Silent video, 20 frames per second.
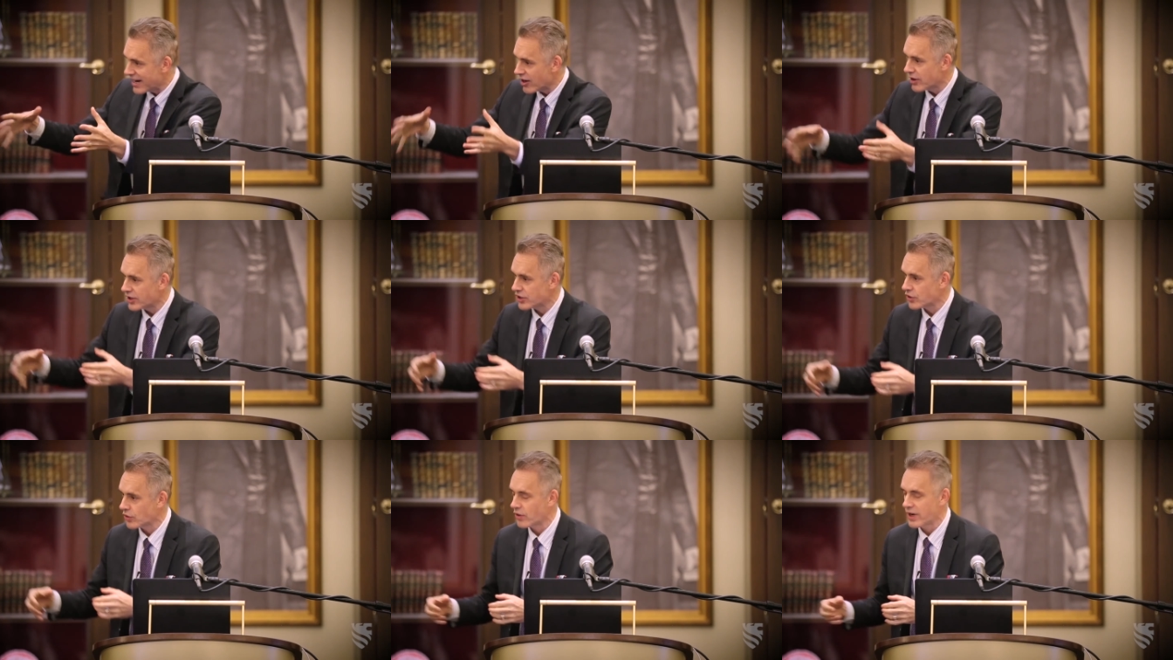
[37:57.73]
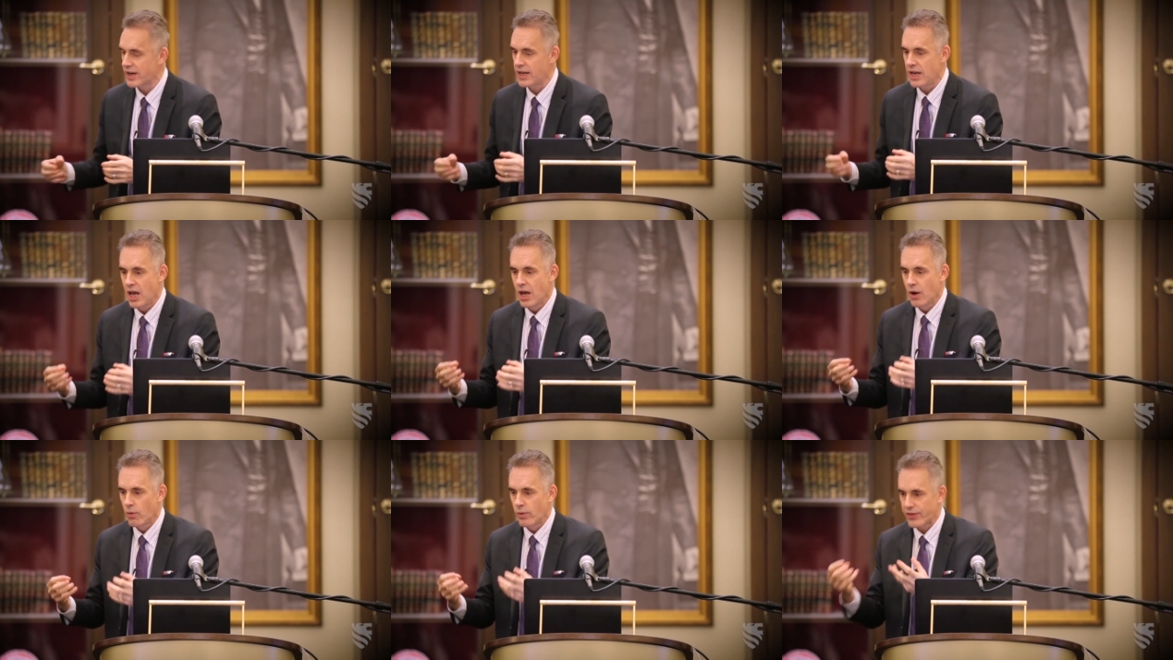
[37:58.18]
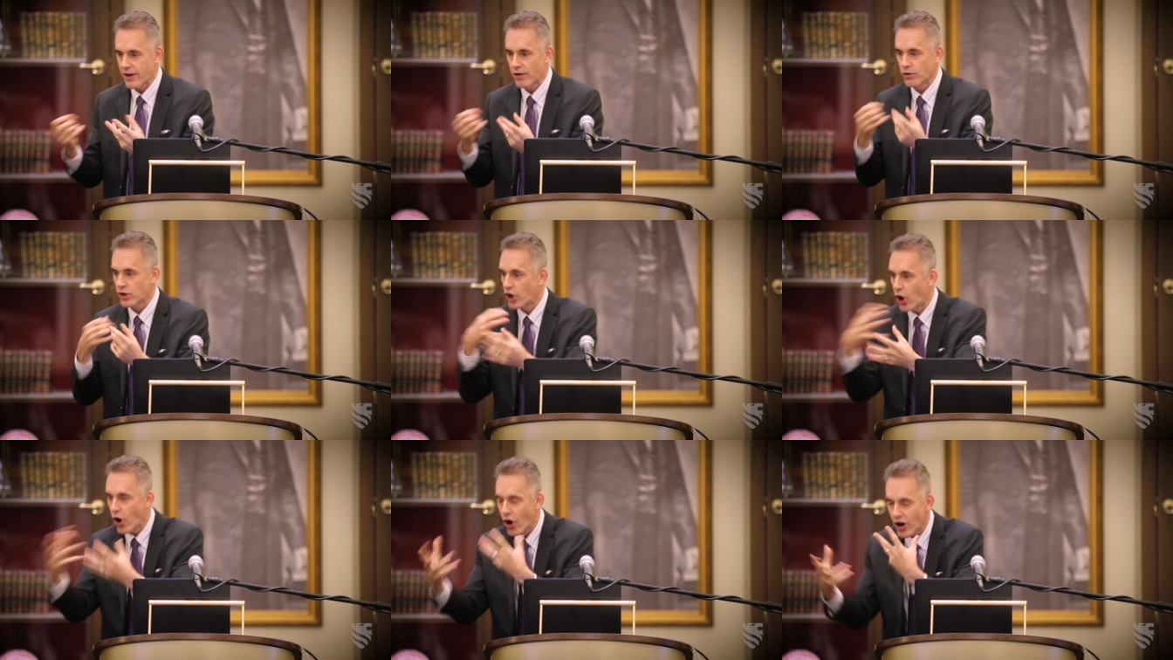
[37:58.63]
territory,
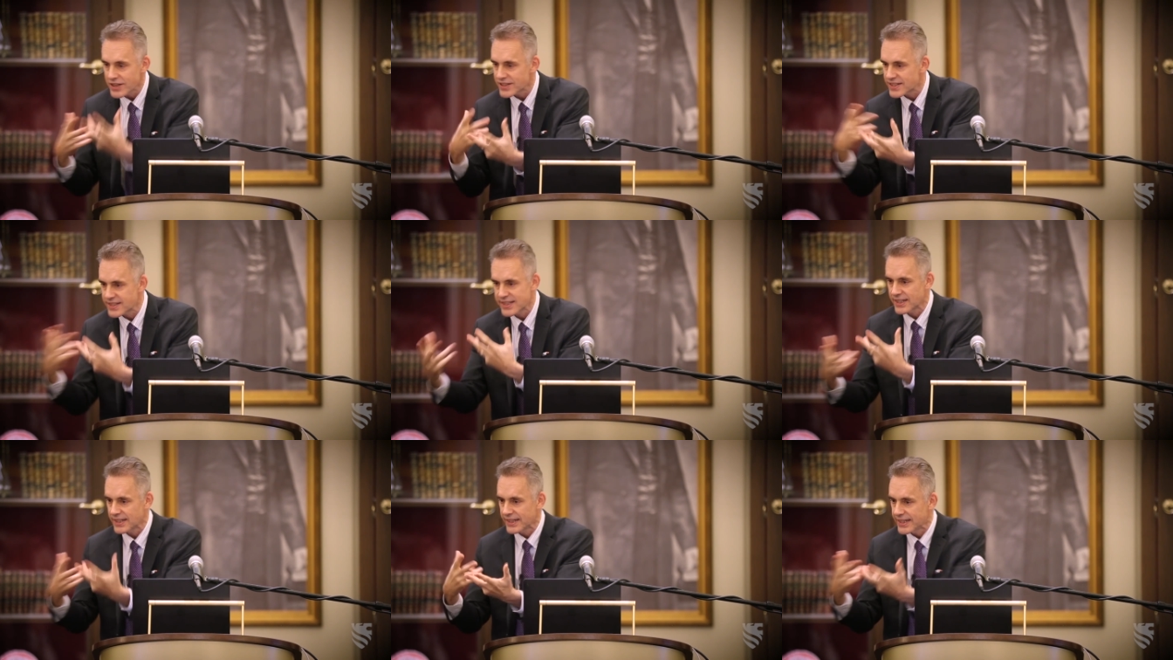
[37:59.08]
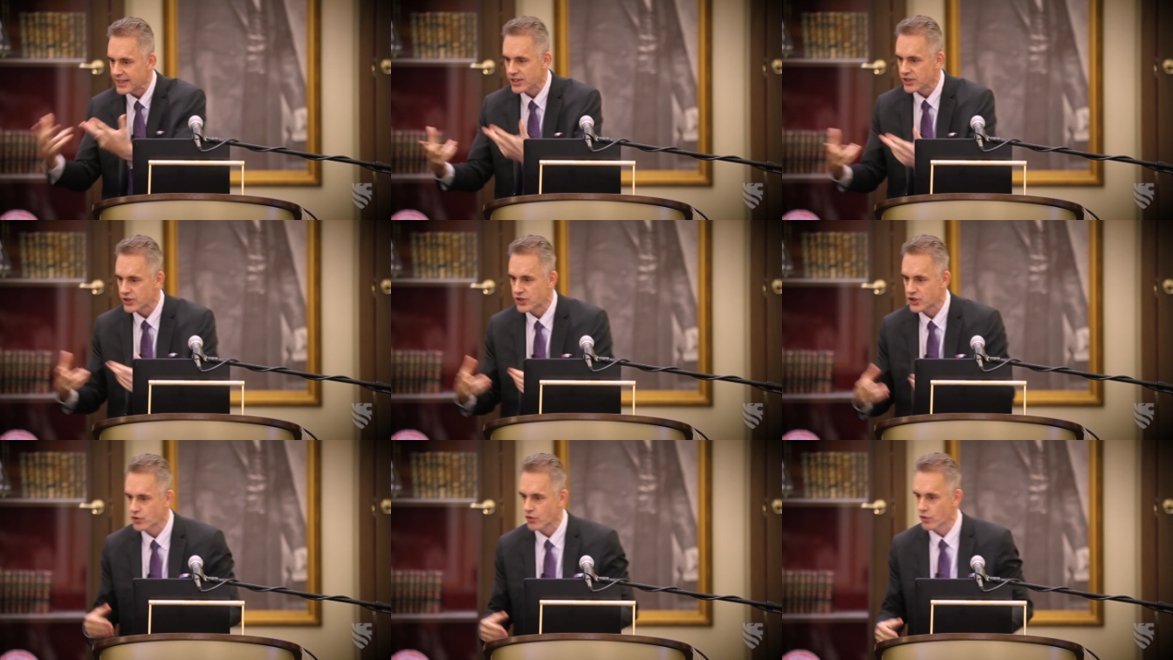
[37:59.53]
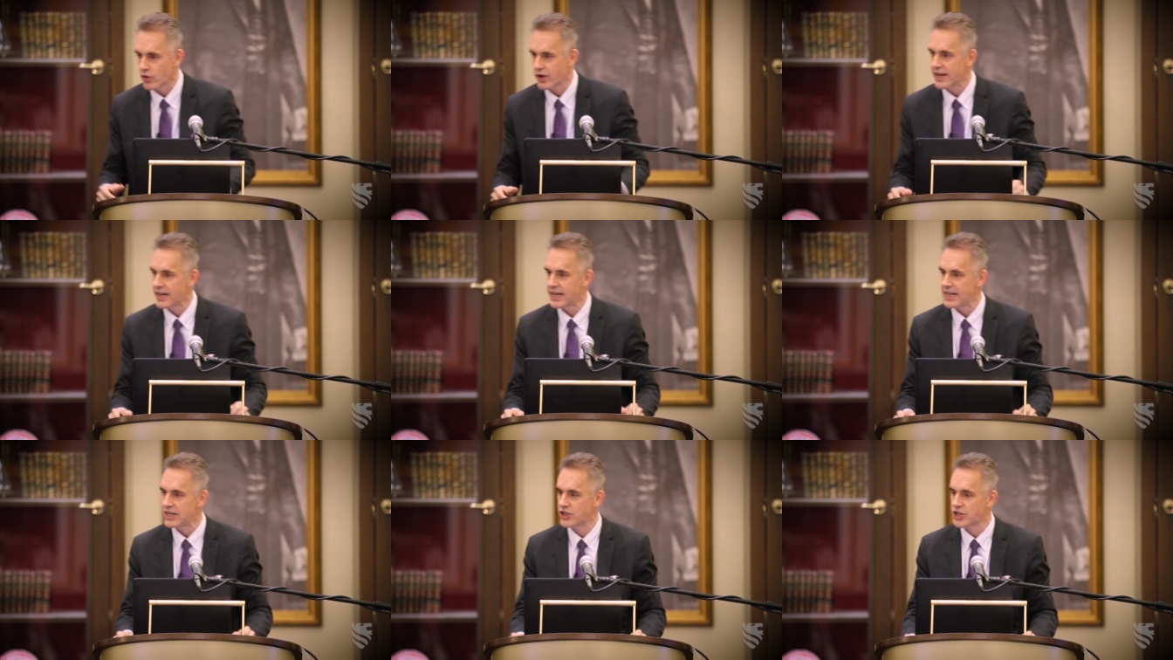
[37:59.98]
without constantly
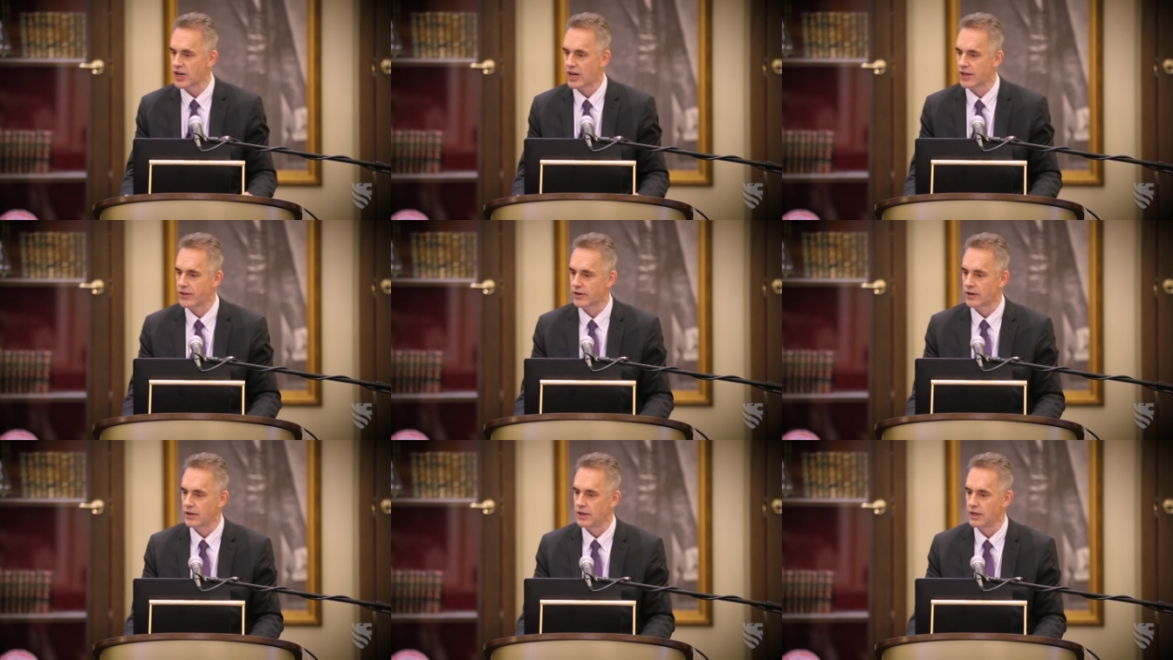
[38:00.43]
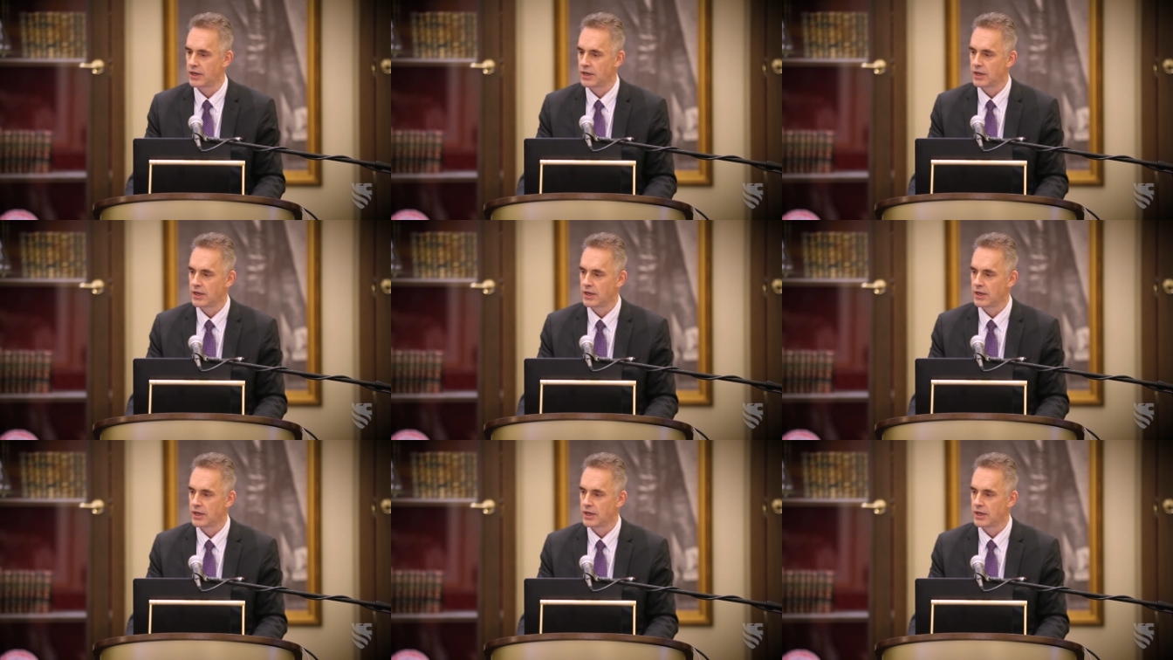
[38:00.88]
destroying each other.